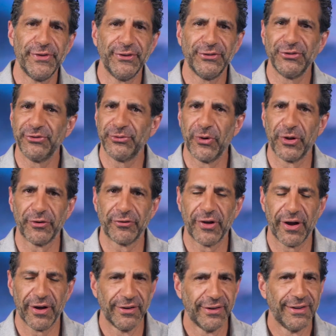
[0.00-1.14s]
that this is one of
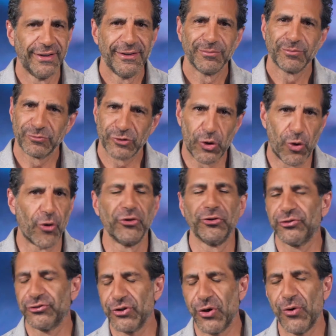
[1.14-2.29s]
our
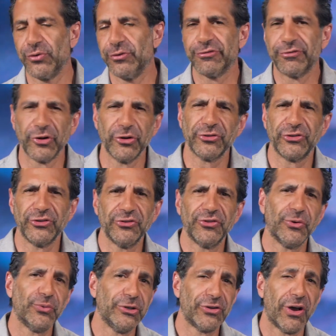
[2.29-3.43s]
cornerstone verses
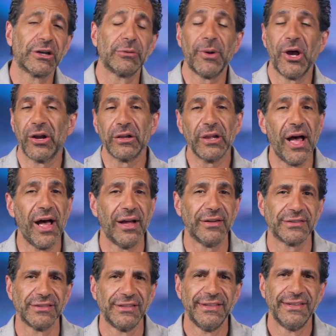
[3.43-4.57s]
that we talk about a
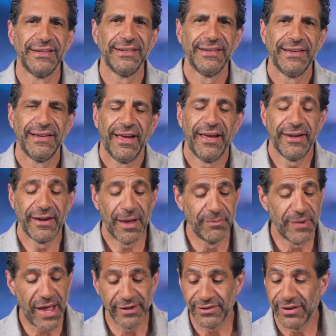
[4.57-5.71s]
lot. And I'm
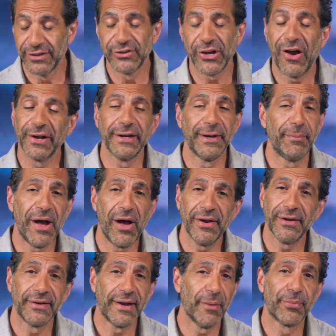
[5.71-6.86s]
not done talking about
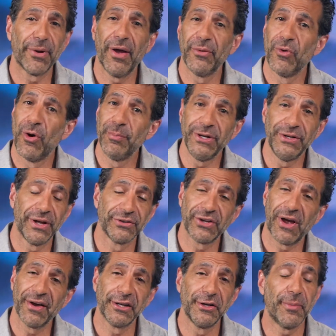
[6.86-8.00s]
it, and I probably won't be done
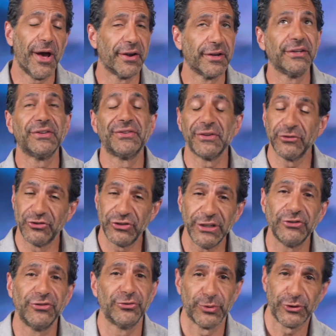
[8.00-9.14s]
talking about it until
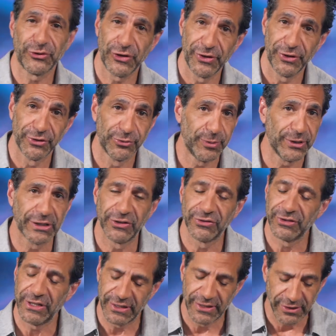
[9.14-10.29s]
Jesus returns,
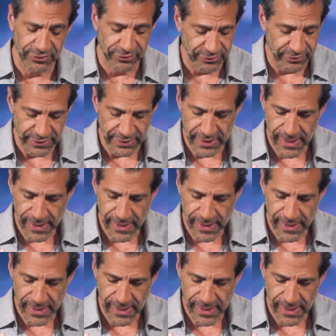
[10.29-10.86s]
because it has